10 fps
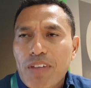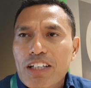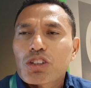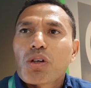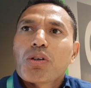
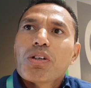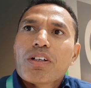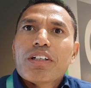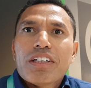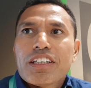So
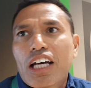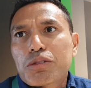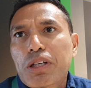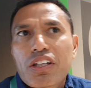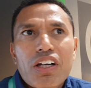it
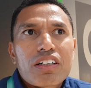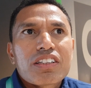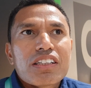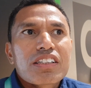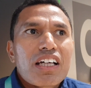has been there
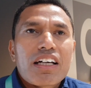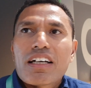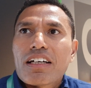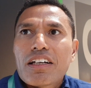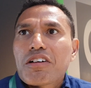since
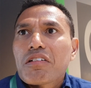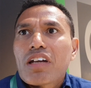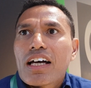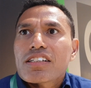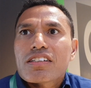
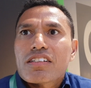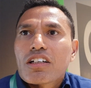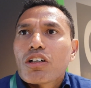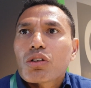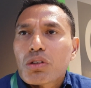last
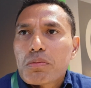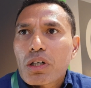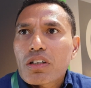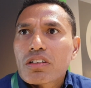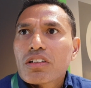
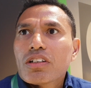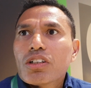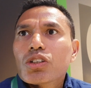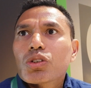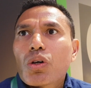October.
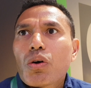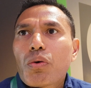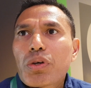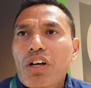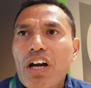So
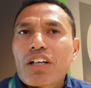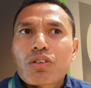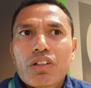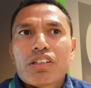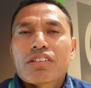we are
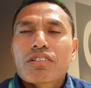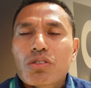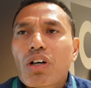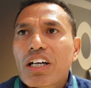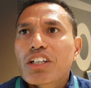actually
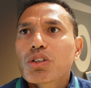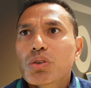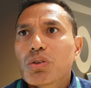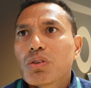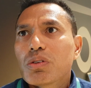trying
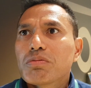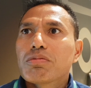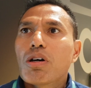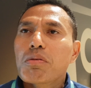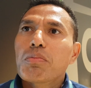to
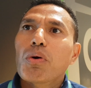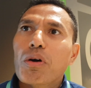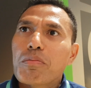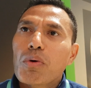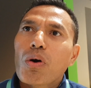
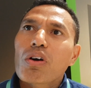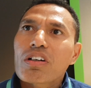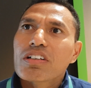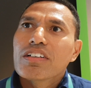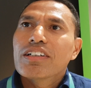onboard more
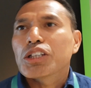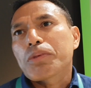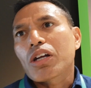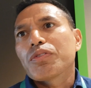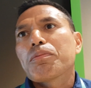as
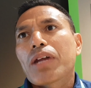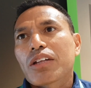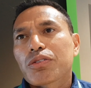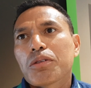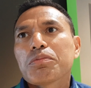part of the
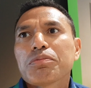platform,